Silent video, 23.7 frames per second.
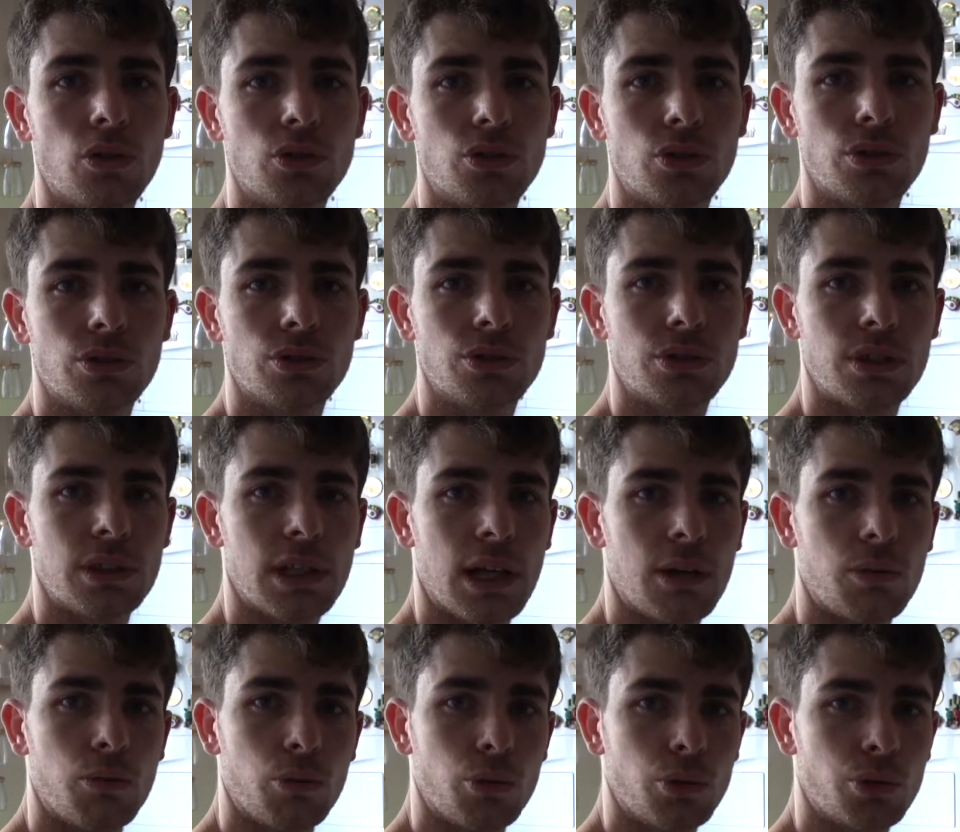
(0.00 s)
on to
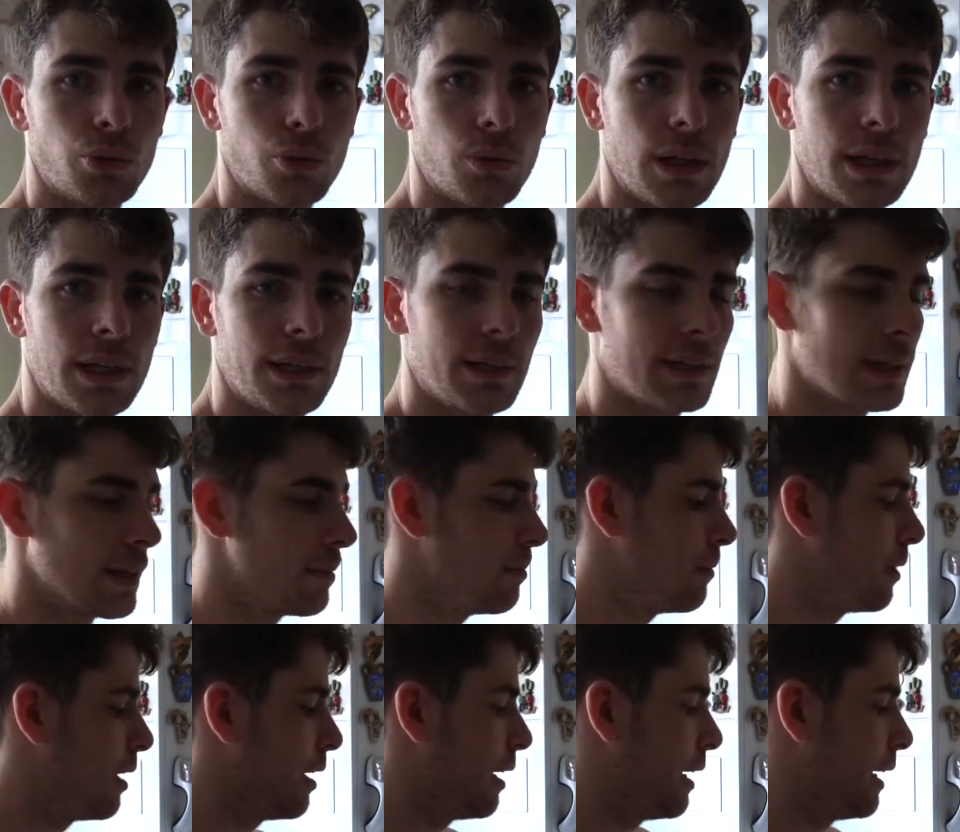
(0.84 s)
that water weight, get
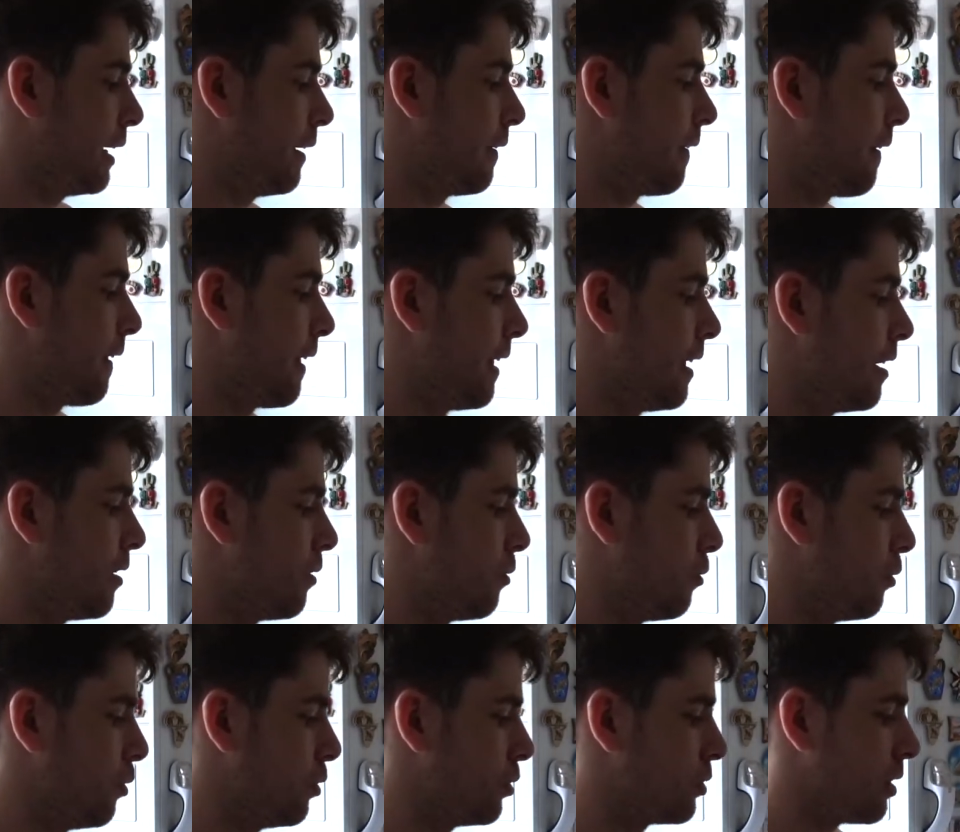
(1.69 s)
my
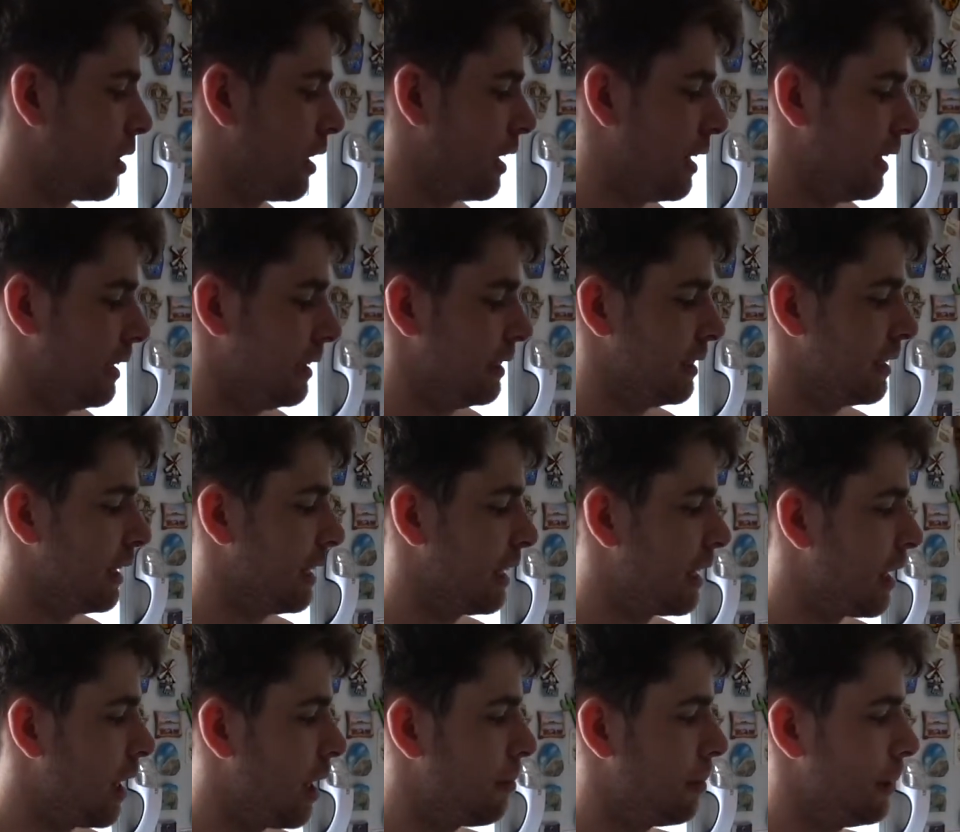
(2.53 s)
water intake
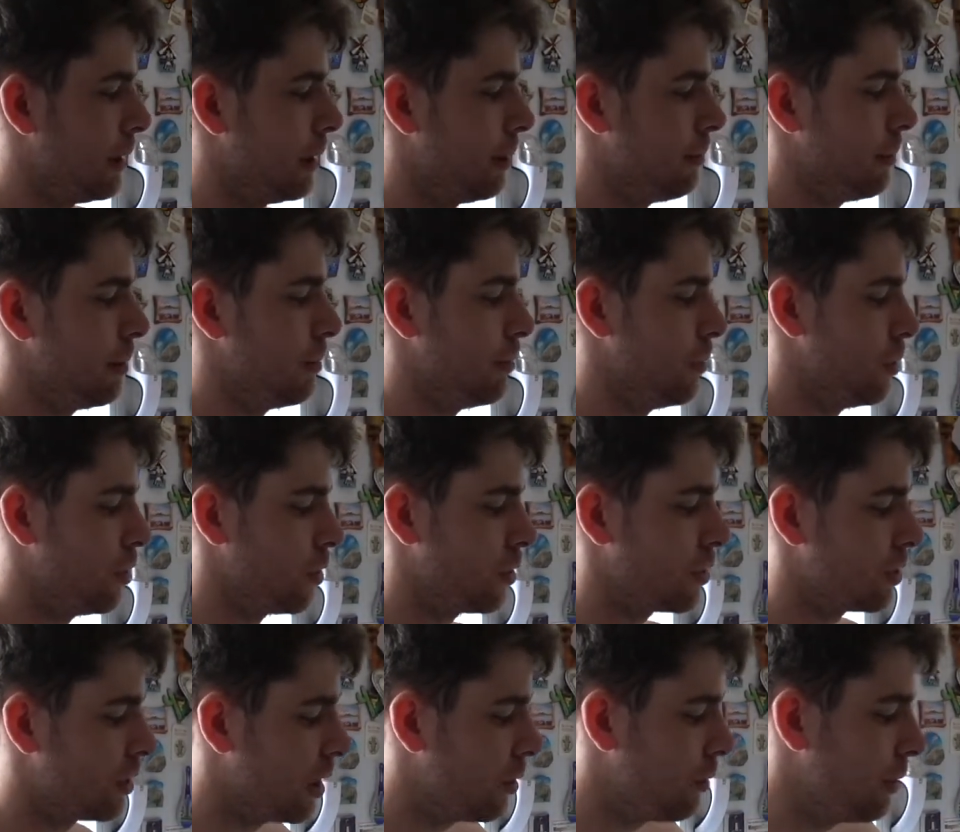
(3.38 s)
up a little bit more,
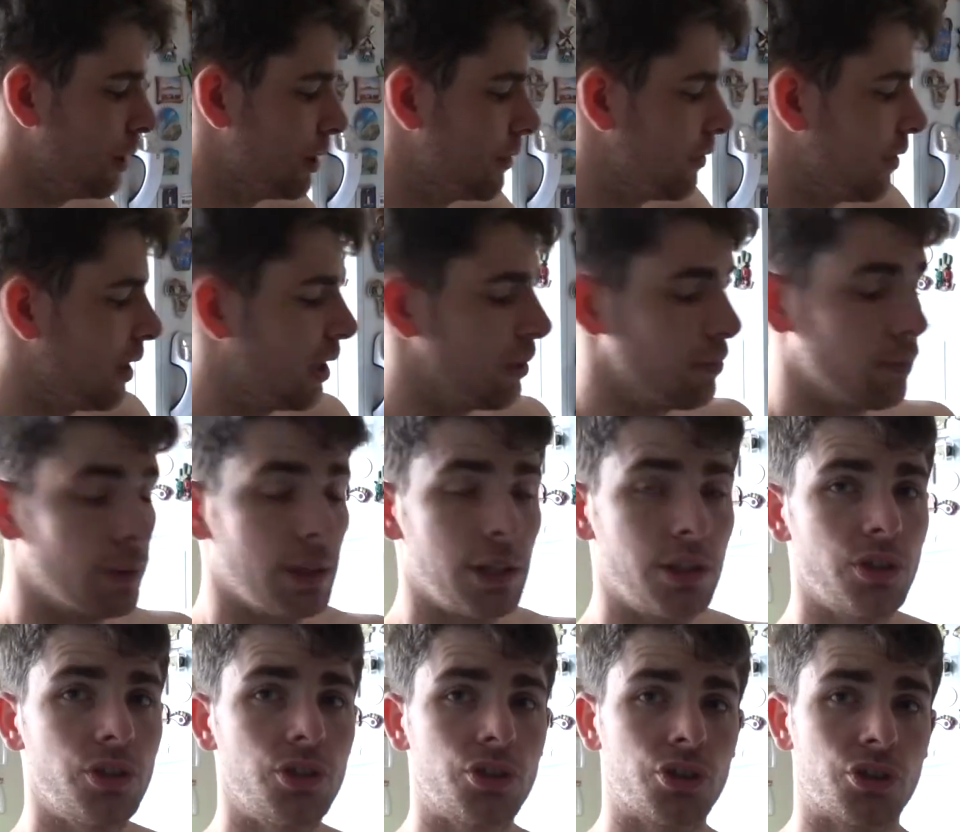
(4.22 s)
because I always find when I
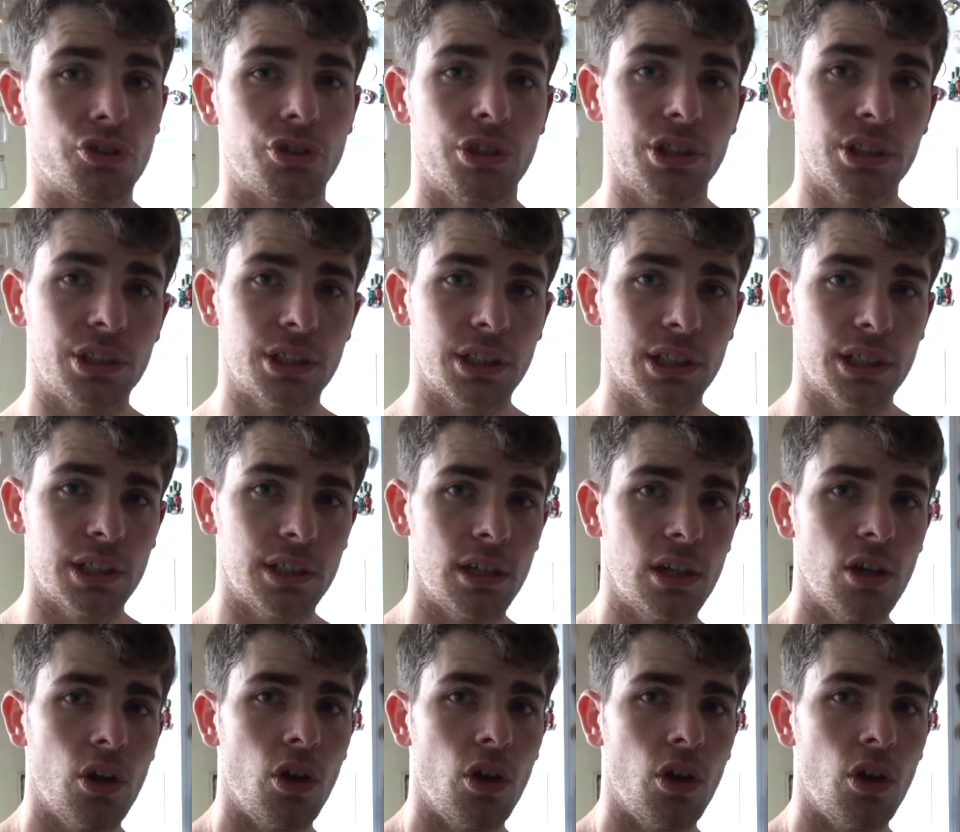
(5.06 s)
use creatine,